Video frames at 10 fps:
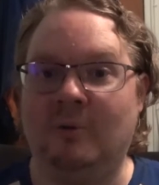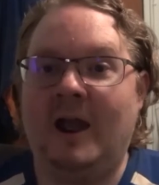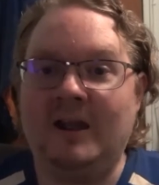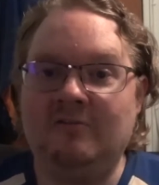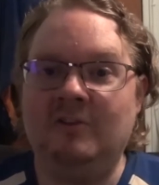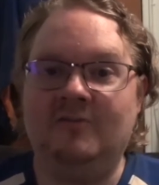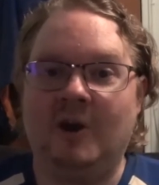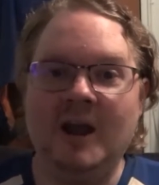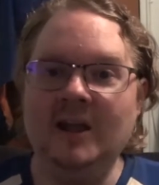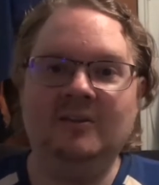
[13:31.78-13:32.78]
were actually
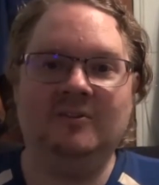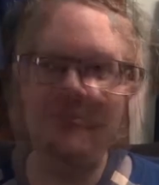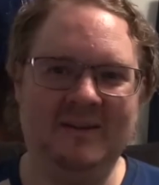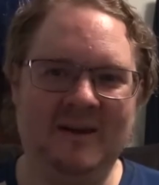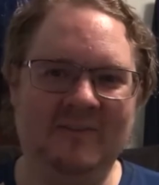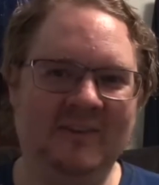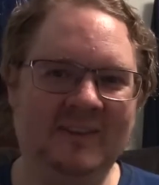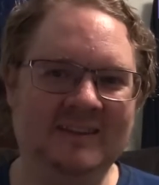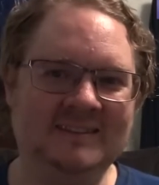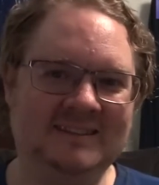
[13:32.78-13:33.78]
friends. I think
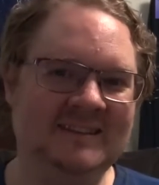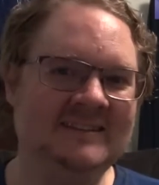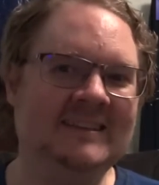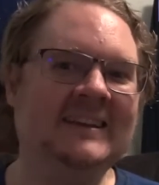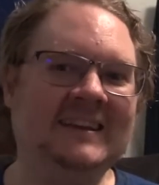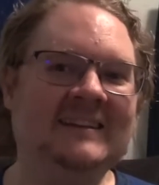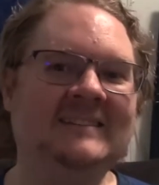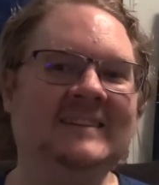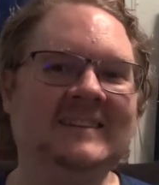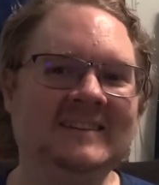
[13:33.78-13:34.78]
that she's the
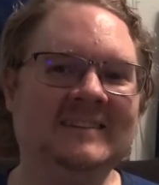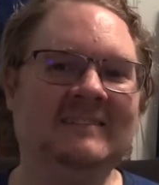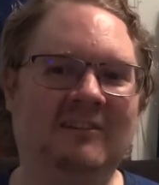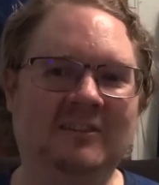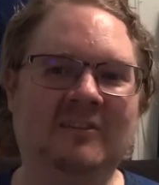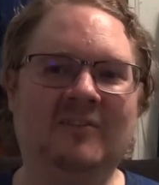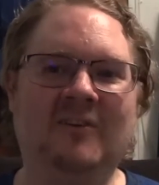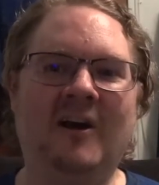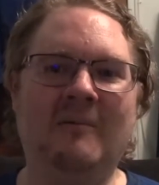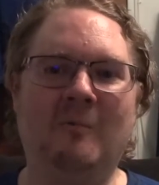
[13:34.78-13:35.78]
easiest to
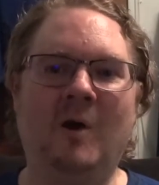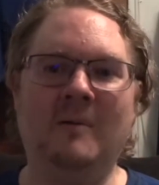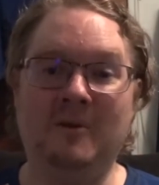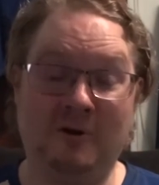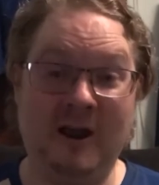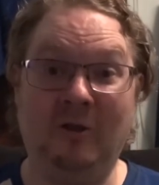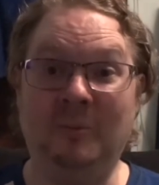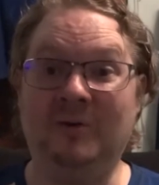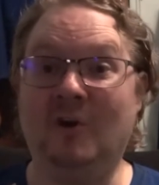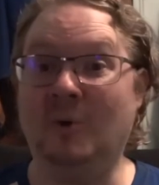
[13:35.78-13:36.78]
identify what her
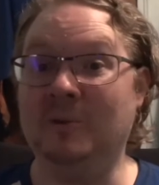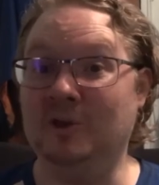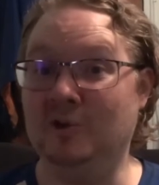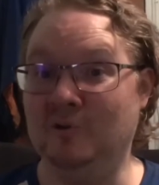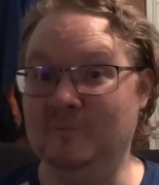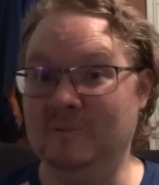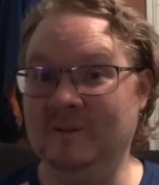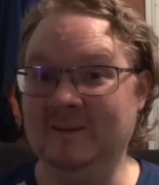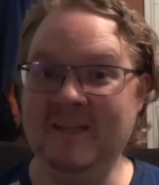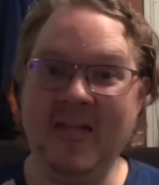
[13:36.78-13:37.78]
element of harmony could
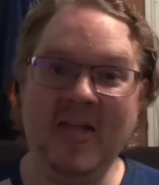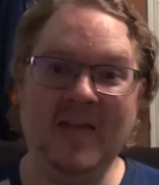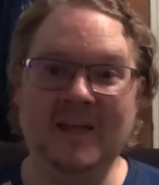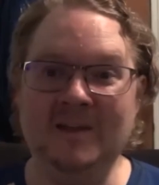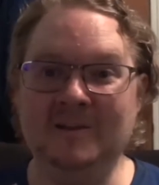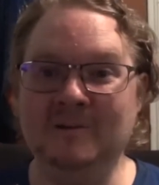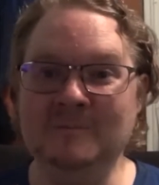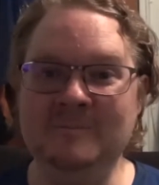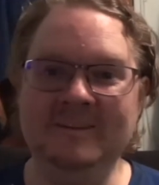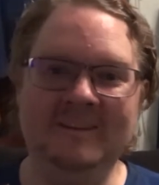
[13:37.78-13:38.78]
be. It
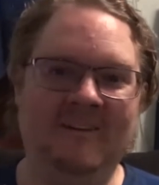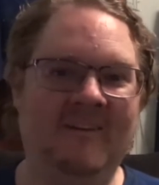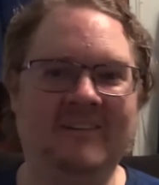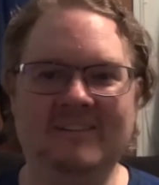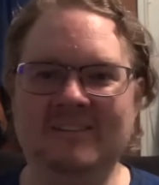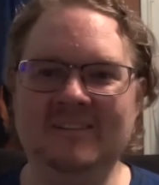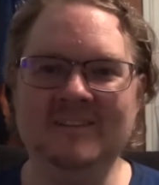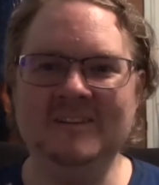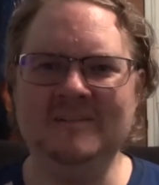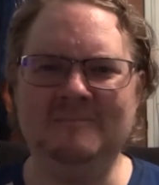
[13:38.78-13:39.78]
could be
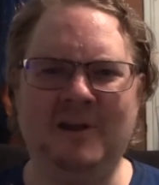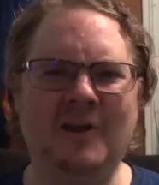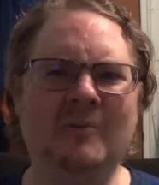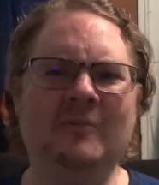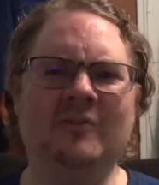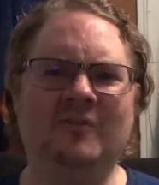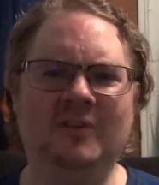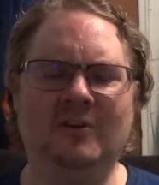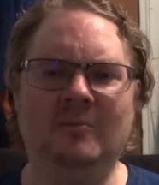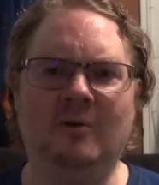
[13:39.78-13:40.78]
honesty, but I almost
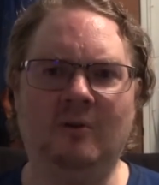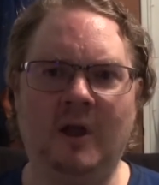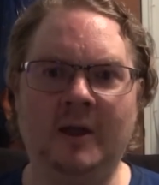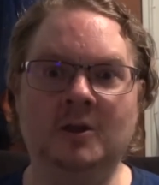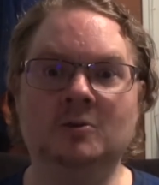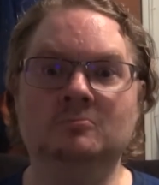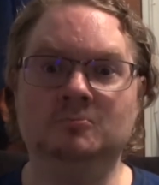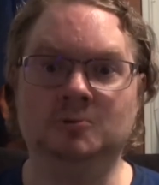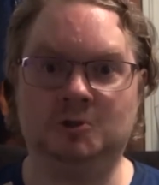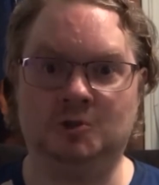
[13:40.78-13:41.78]
feel more like
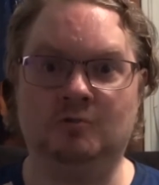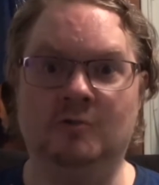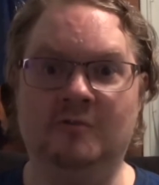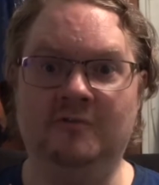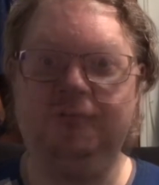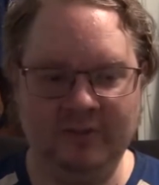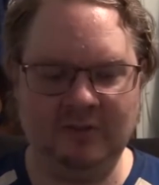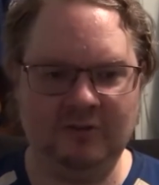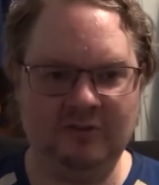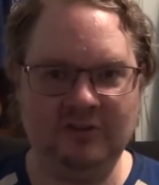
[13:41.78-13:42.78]
truth
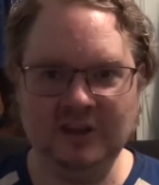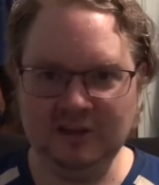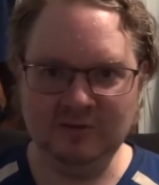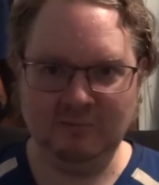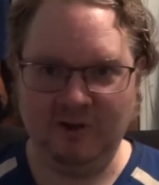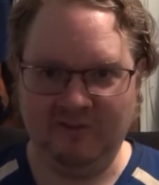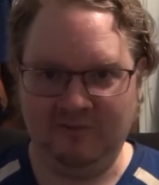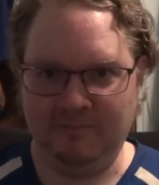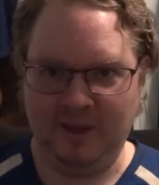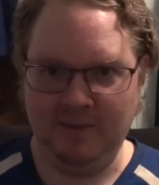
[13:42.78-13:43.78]
the scene with
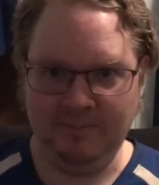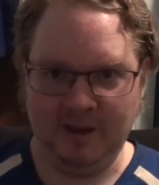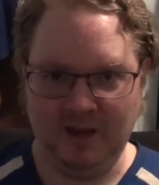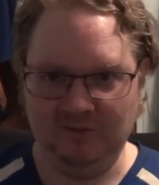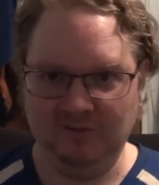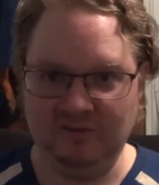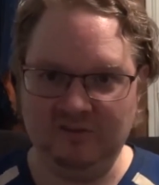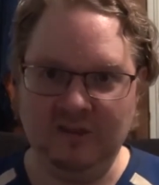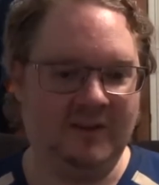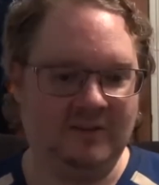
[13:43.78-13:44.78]
Pipp and
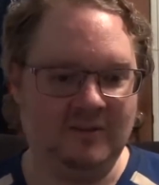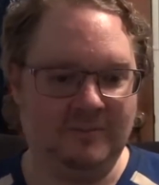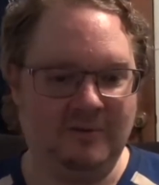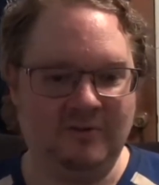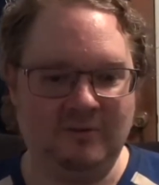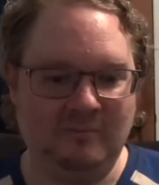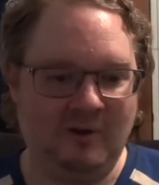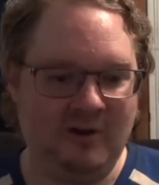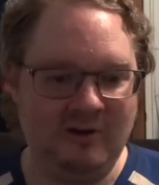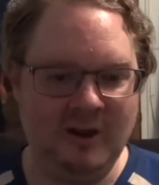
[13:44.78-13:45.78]
Zipp in the prison
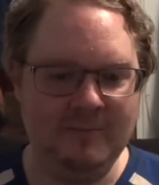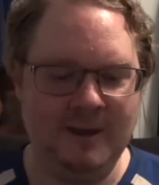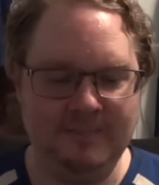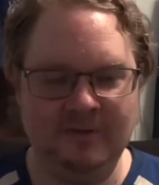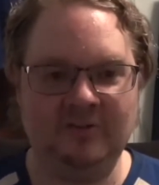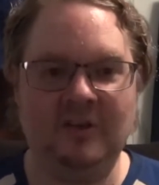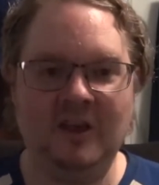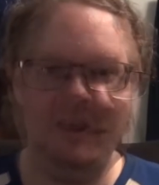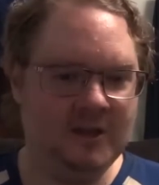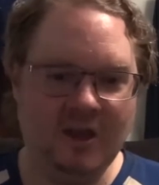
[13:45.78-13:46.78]
where Pipp is
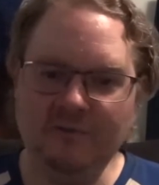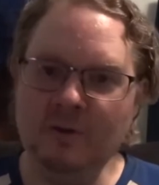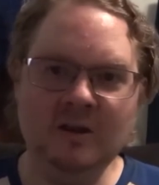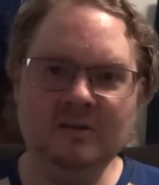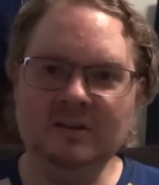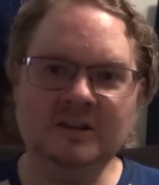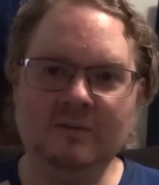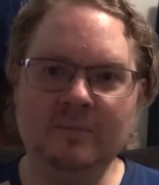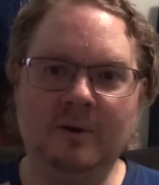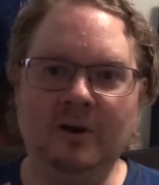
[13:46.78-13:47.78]
saying, If we could teach
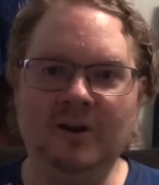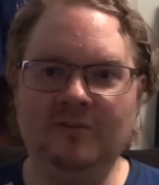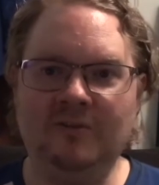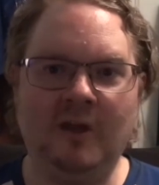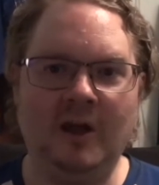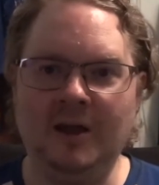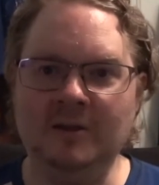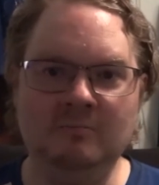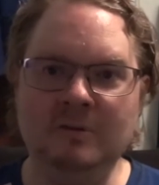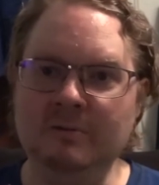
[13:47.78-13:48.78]
every pony to fly,
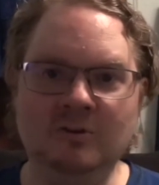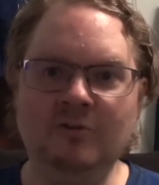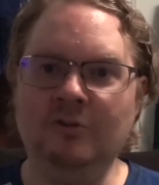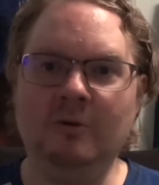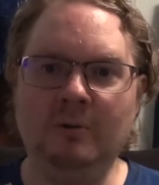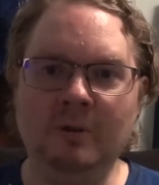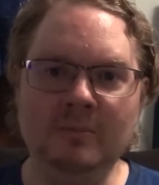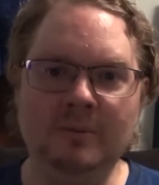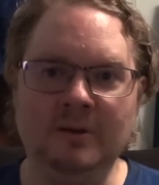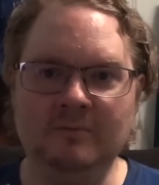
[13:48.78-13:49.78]
we would do so in a
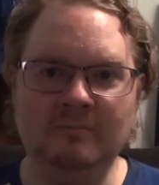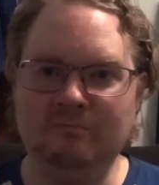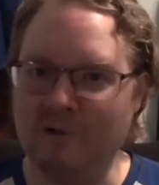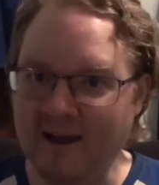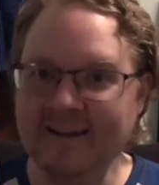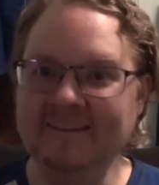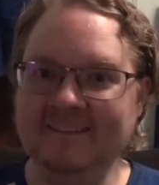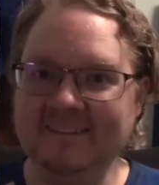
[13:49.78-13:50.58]
wing beat, right?